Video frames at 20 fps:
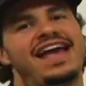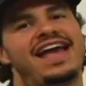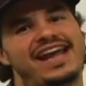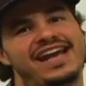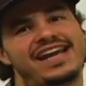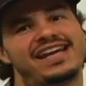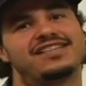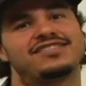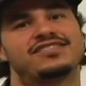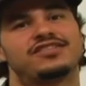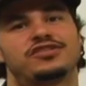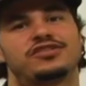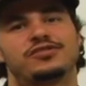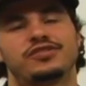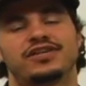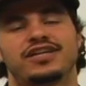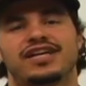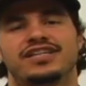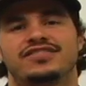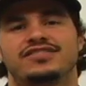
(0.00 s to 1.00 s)
and it's a
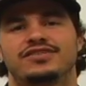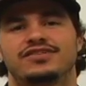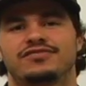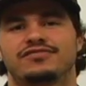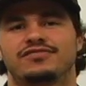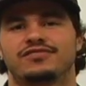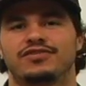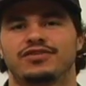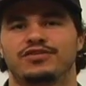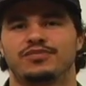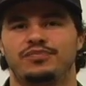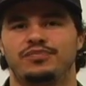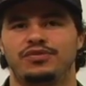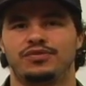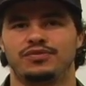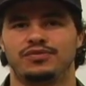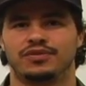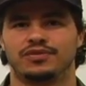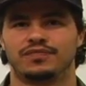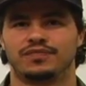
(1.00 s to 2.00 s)
trick I took from the
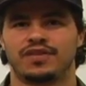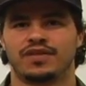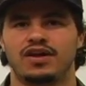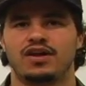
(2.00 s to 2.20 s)
computer.